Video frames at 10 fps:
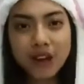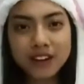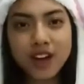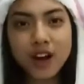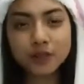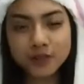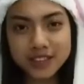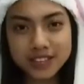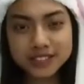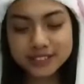One
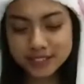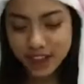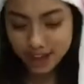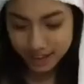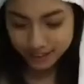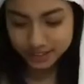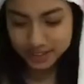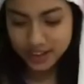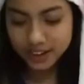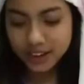of these
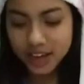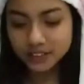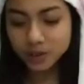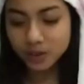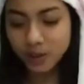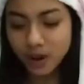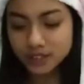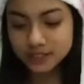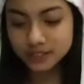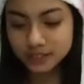dialects that
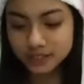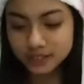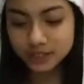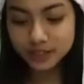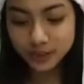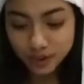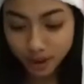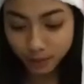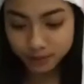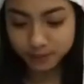was
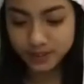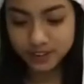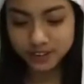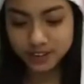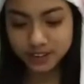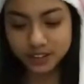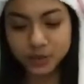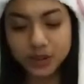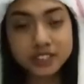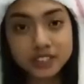developed in the
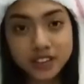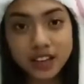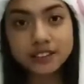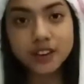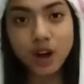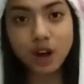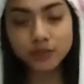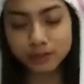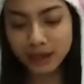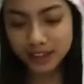tradition
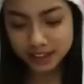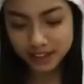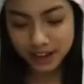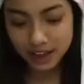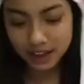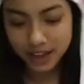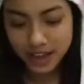of Malacca.